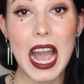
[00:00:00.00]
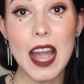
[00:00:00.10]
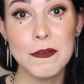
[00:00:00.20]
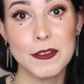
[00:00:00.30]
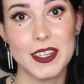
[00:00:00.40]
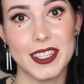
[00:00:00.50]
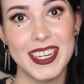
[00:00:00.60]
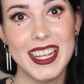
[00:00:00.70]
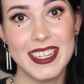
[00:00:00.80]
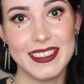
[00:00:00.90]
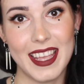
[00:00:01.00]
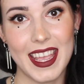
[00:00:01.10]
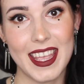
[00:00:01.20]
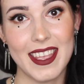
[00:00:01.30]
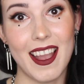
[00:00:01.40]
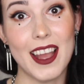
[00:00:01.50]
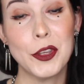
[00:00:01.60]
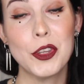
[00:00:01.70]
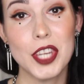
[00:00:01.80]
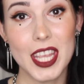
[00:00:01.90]
after they
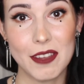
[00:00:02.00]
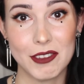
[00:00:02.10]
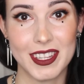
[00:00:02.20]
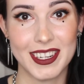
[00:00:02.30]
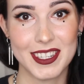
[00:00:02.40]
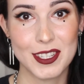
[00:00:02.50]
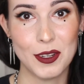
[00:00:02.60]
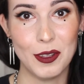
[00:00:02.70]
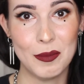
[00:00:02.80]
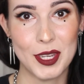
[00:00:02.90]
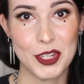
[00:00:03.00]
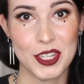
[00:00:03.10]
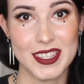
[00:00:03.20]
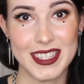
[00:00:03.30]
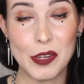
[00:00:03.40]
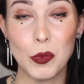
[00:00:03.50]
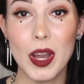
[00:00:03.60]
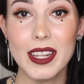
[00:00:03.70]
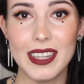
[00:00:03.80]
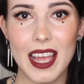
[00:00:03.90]
achieved their soul missions in
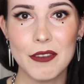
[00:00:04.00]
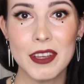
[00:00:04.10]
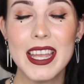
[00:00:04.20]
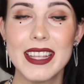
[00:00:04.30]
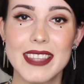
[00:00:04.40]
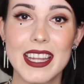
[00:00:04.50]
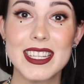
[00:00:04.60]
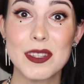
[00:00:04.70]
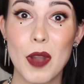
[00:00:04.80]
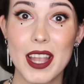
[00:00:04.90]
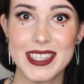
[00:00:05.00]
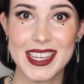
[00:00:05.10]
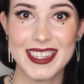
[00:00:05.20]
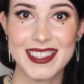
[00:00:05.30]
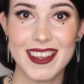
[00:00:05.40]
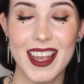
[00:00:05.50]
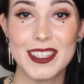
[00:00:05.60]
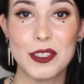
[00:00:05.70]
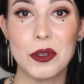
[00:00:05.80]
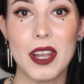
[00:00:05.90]
one life, that is why they
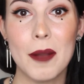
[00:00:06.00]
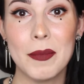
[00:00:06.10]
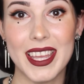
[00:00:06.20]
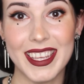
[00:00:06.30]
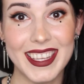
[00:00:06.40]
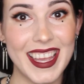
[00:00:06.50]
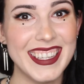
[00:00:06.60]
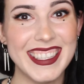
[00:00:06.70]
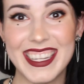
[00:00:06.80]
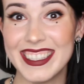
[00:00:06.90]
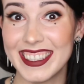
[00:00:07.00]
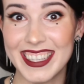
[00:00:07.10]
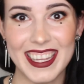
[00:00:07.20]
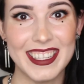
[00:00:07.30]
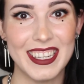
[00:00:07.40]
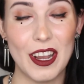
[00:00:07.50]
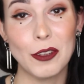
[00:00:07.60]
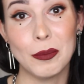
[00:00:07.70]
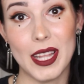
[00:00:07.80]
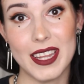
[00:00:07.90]
decide to come again and again
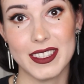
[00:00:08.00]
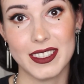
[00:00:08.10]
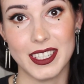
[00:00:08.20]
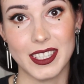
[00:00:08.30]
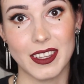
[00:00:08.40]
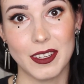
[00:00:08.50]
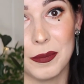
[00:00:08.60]
on planet Earth.